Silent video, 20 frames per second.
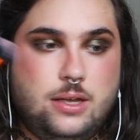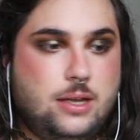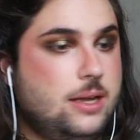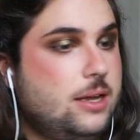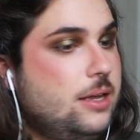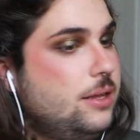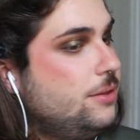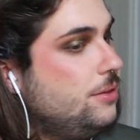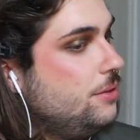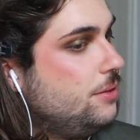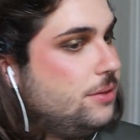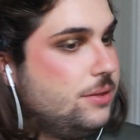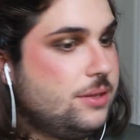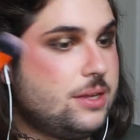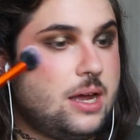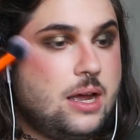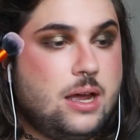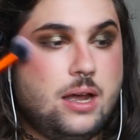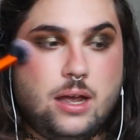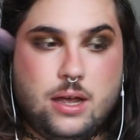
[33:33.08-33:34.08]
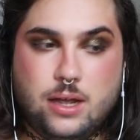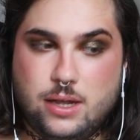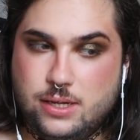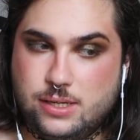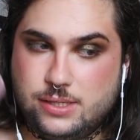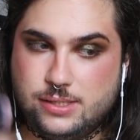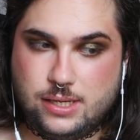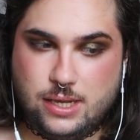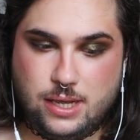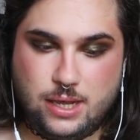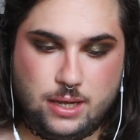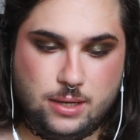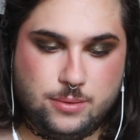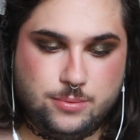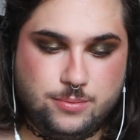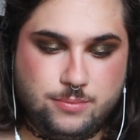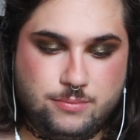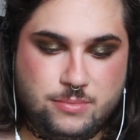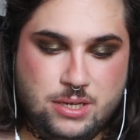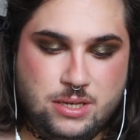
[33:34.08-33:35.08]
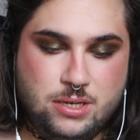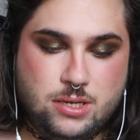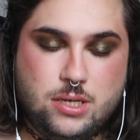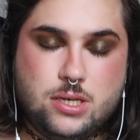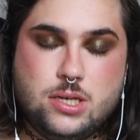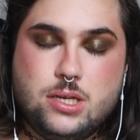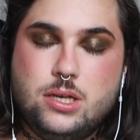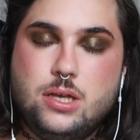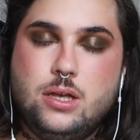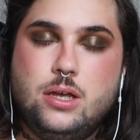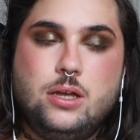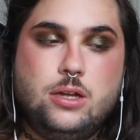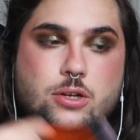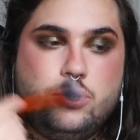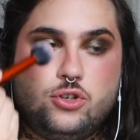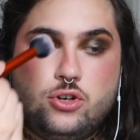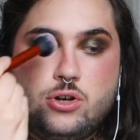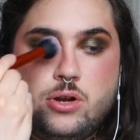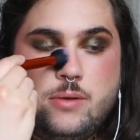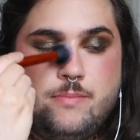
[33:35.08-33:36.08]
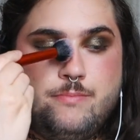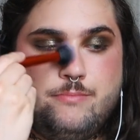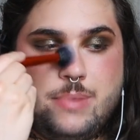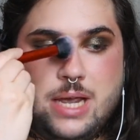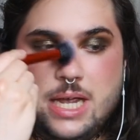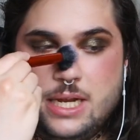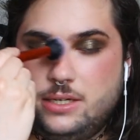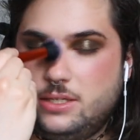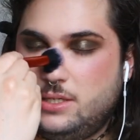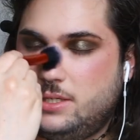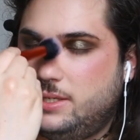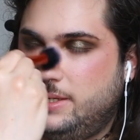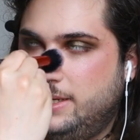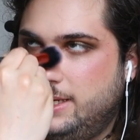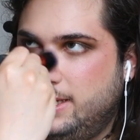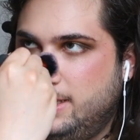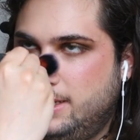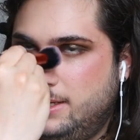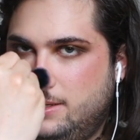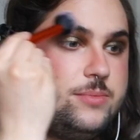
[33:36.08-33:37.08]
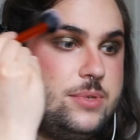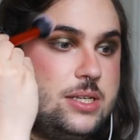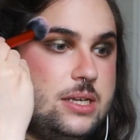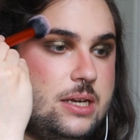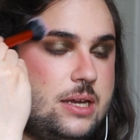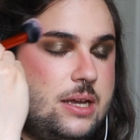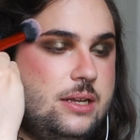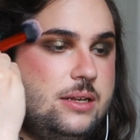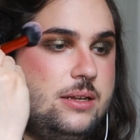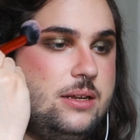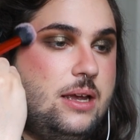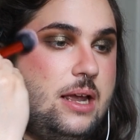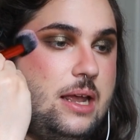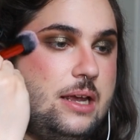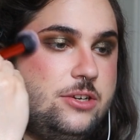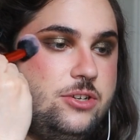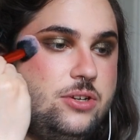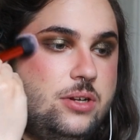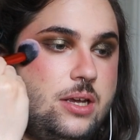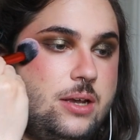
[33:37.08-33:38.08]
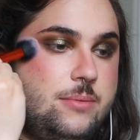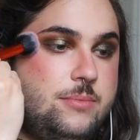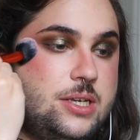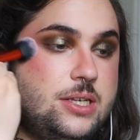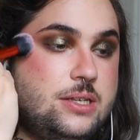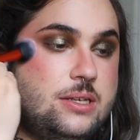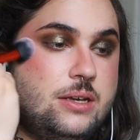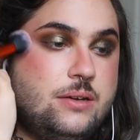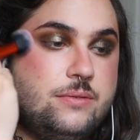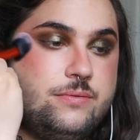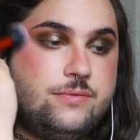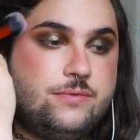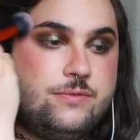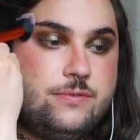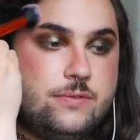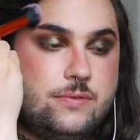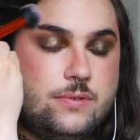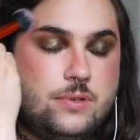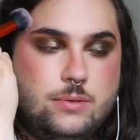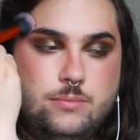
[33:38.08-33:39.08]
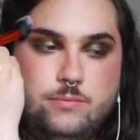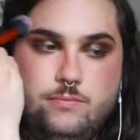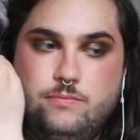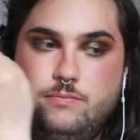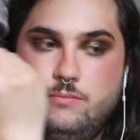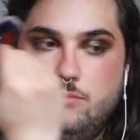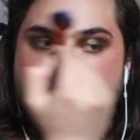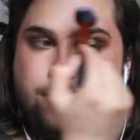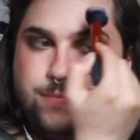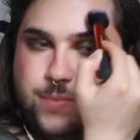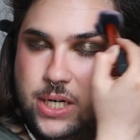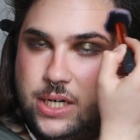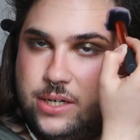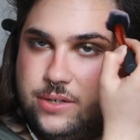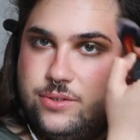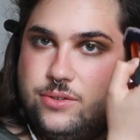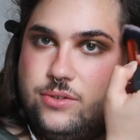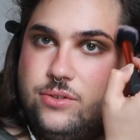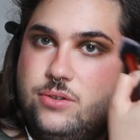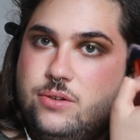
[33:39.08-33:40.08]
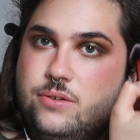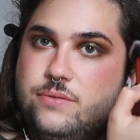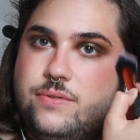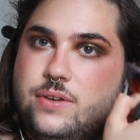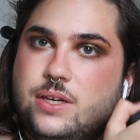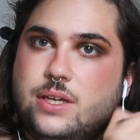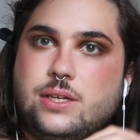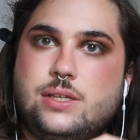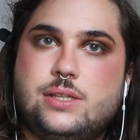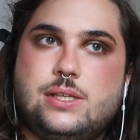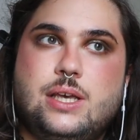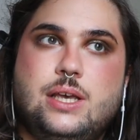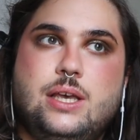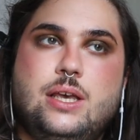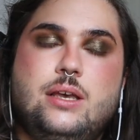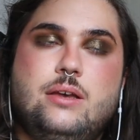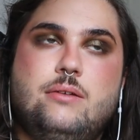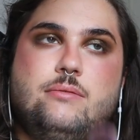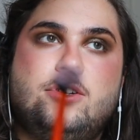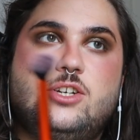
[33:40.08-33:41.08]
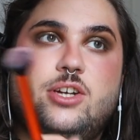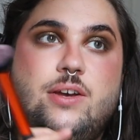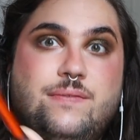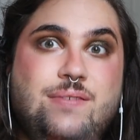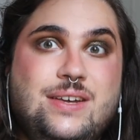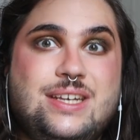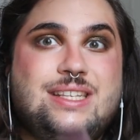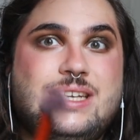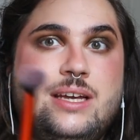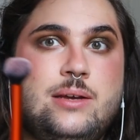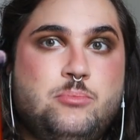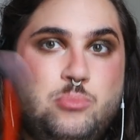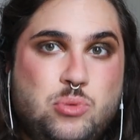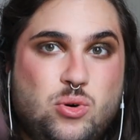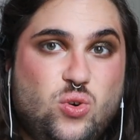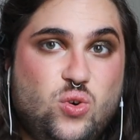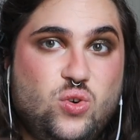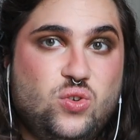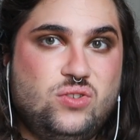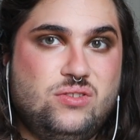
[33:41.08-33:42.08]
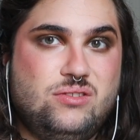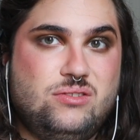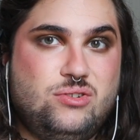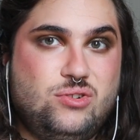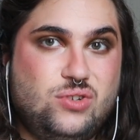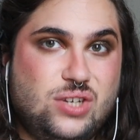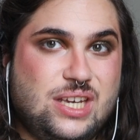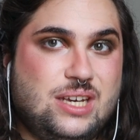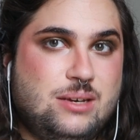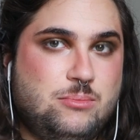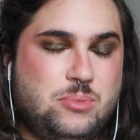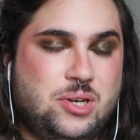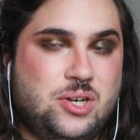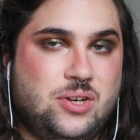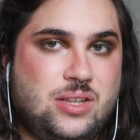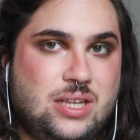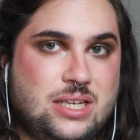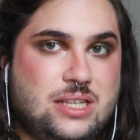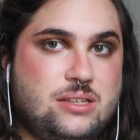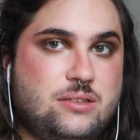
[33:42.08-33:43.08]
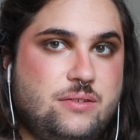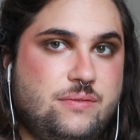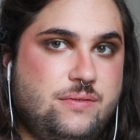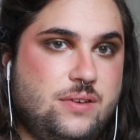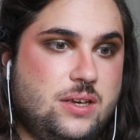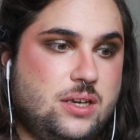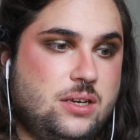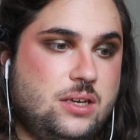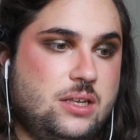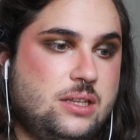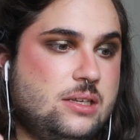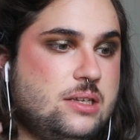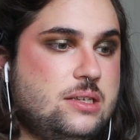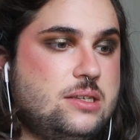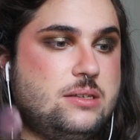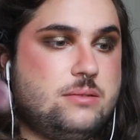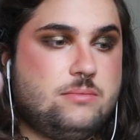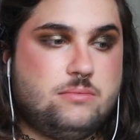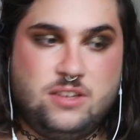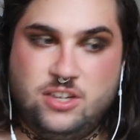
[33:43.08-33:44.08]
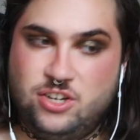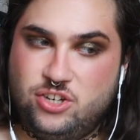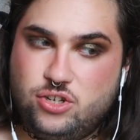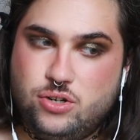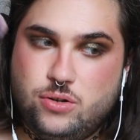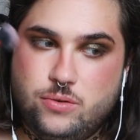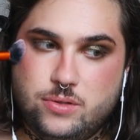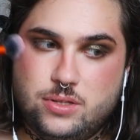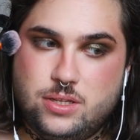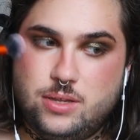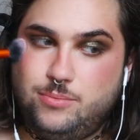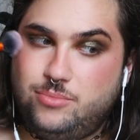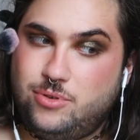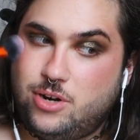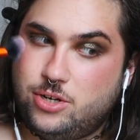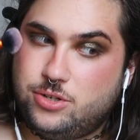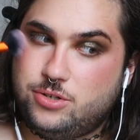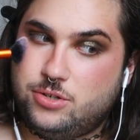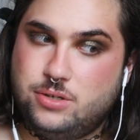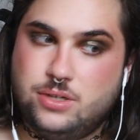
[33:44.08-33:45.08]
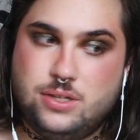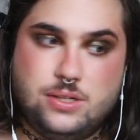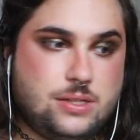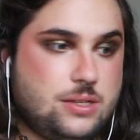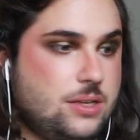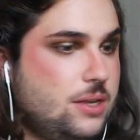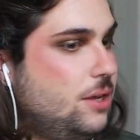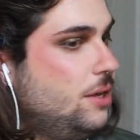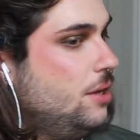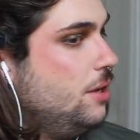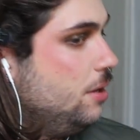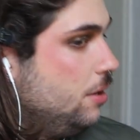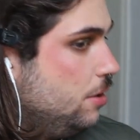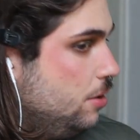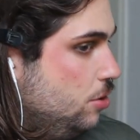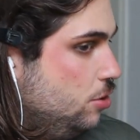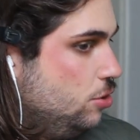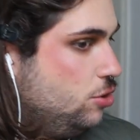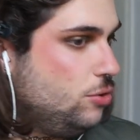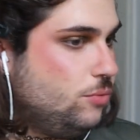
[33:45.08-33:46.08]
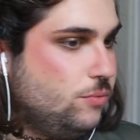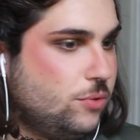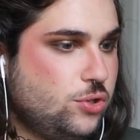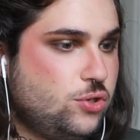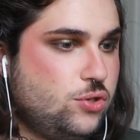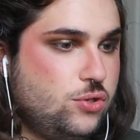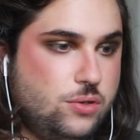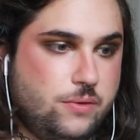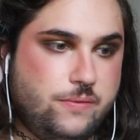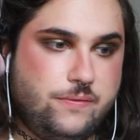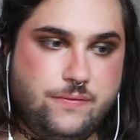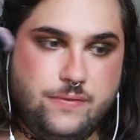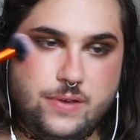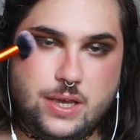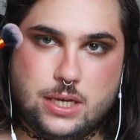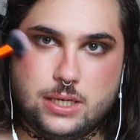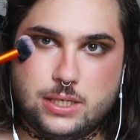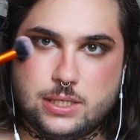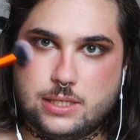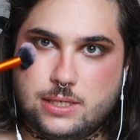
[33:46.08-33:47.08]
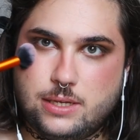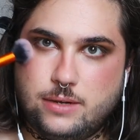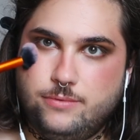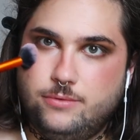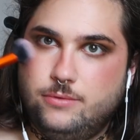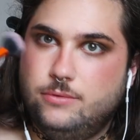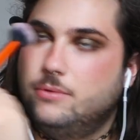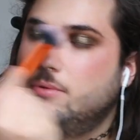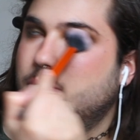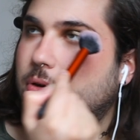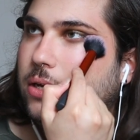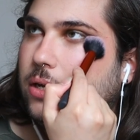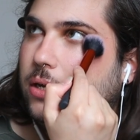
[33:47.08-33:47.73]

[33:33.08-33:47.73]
And that has helped me tremendously. It means I can actually get myself, move my arms to do things, which are things that are important to getting better. That's the thing. And that's the issue with depression, is you don't want to do things that will